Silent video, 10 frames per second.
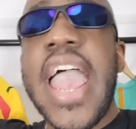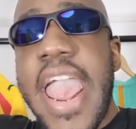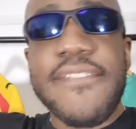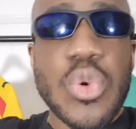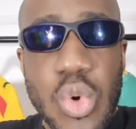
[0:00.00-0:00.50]

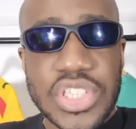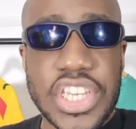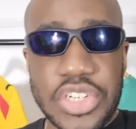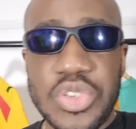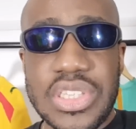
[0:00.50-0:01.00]
everyone's
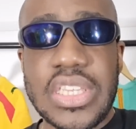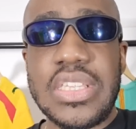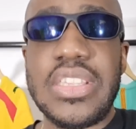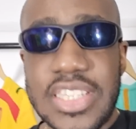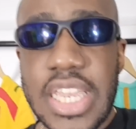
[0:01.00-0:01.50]
issues
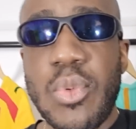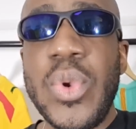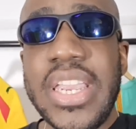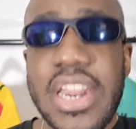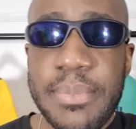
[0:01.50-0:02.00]
the same.
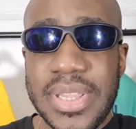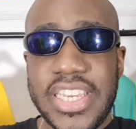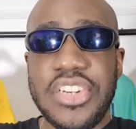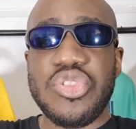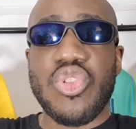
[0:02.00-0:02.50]
We care about
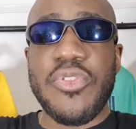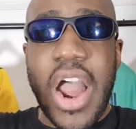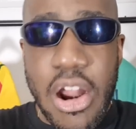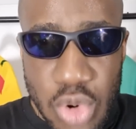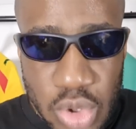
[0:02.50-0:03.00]
the issues of
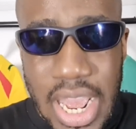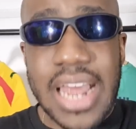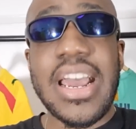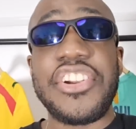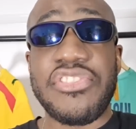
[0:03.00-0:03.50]
our own
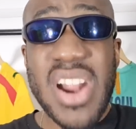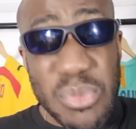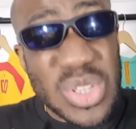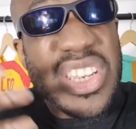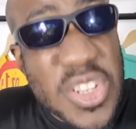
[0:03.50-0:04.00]
and our
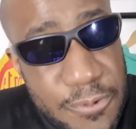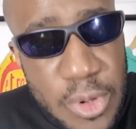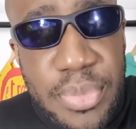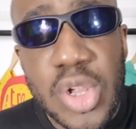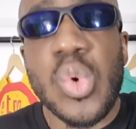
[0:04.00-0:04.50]
tribe. See, it's in
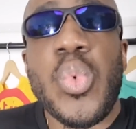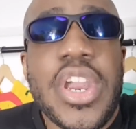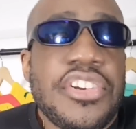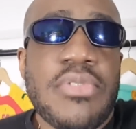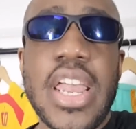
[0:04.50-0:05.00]
football, we are
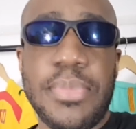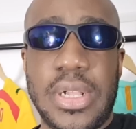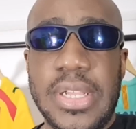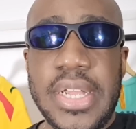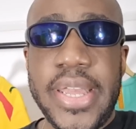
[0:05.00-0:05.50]

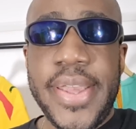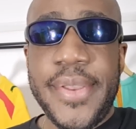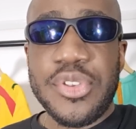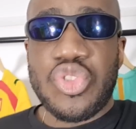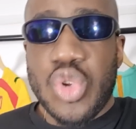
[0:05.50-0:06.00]
tribal.
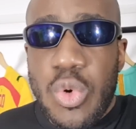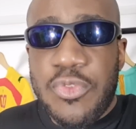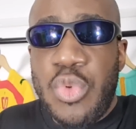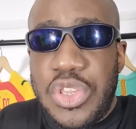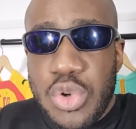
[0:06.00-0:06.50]
So
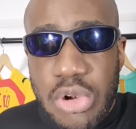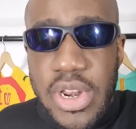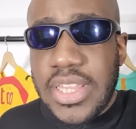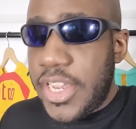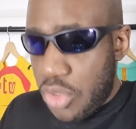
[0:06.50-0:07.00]
with
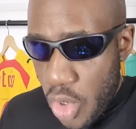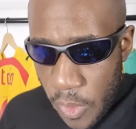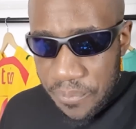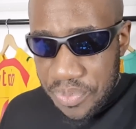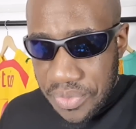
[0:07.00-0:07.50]
Ukraine, they're like,
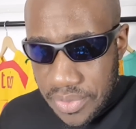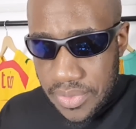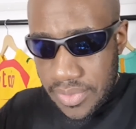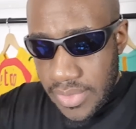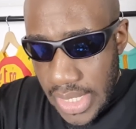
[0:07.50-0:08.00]
no,
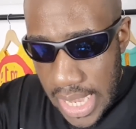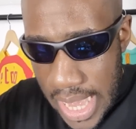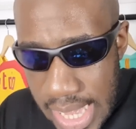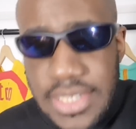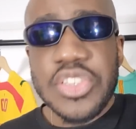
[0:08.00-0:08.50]

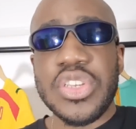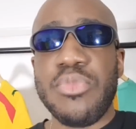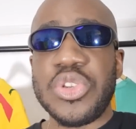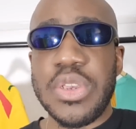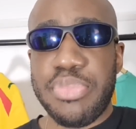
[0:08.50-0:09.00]
ours is the
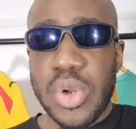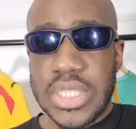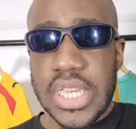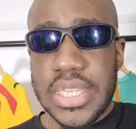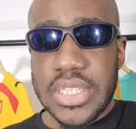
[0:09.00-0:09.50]
most
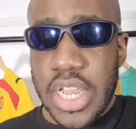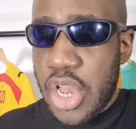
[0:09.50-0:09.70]
important.